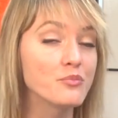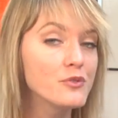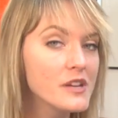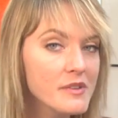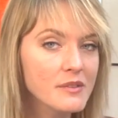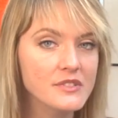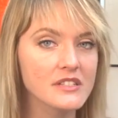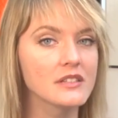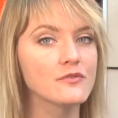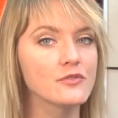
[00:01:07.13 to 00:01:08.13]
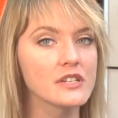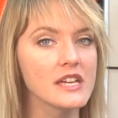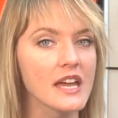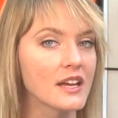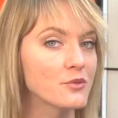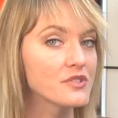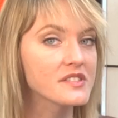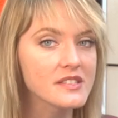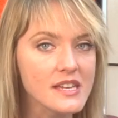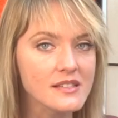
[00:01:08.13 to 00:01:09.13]
premium delivery and
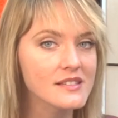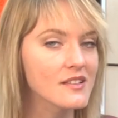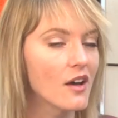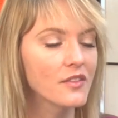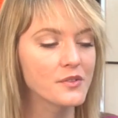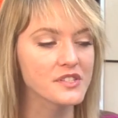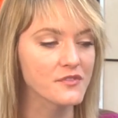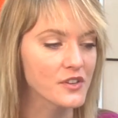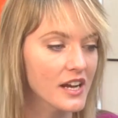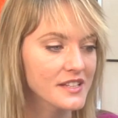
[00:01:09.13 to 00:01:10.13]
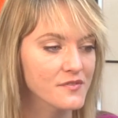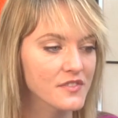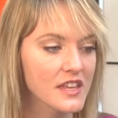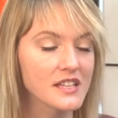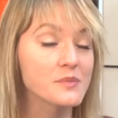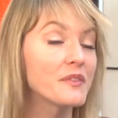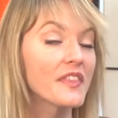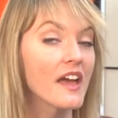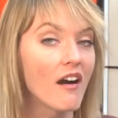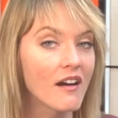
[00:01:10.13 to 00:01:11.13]
receipts, all those different kinds of things, but
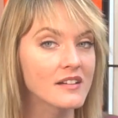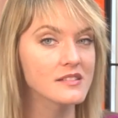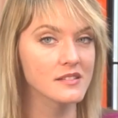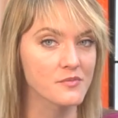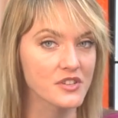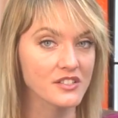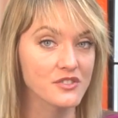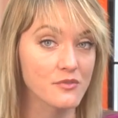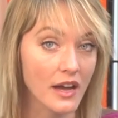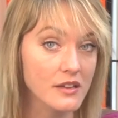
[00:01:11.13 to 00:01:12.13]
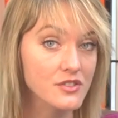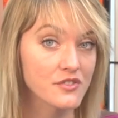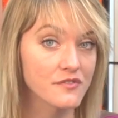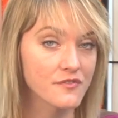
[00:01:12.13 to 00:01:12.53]
they are subject to extra